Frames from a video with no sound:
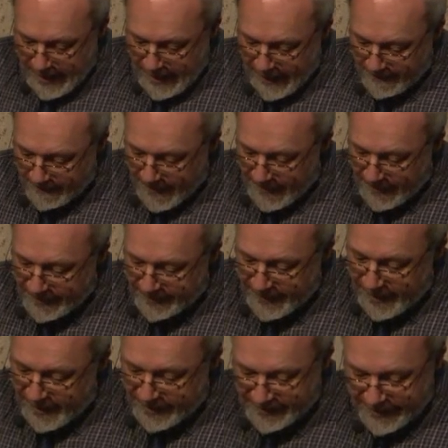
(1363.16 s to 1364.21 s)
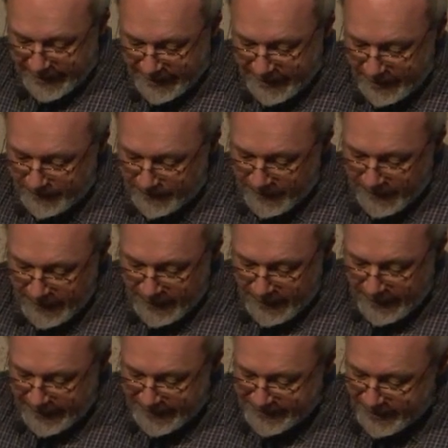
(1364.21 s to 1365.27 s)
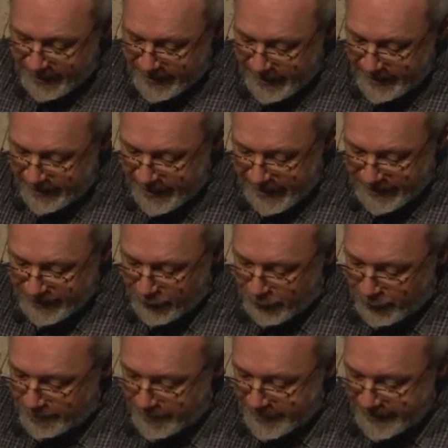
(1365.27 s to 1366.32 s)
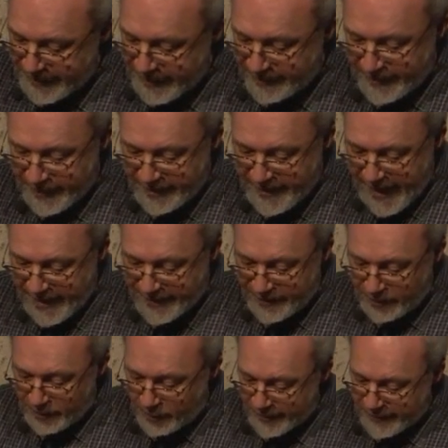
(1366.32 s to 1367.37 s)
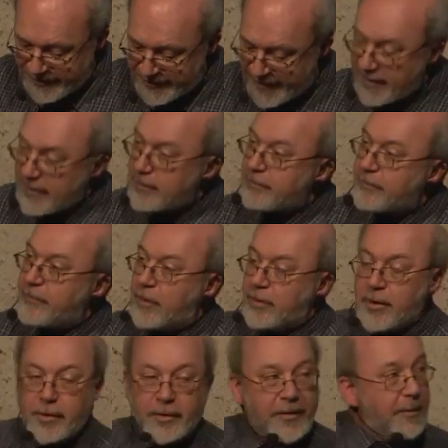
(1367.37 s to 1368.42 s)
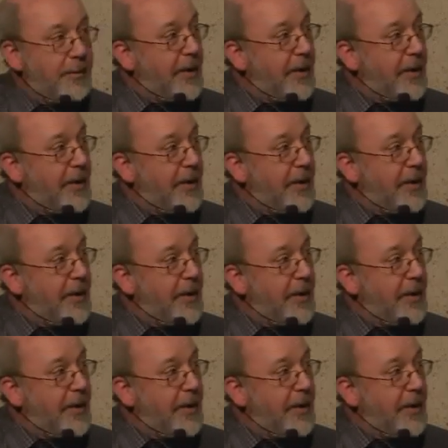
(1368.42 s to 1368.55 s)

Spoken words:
The idea is that in their tombs, the dead would still follow the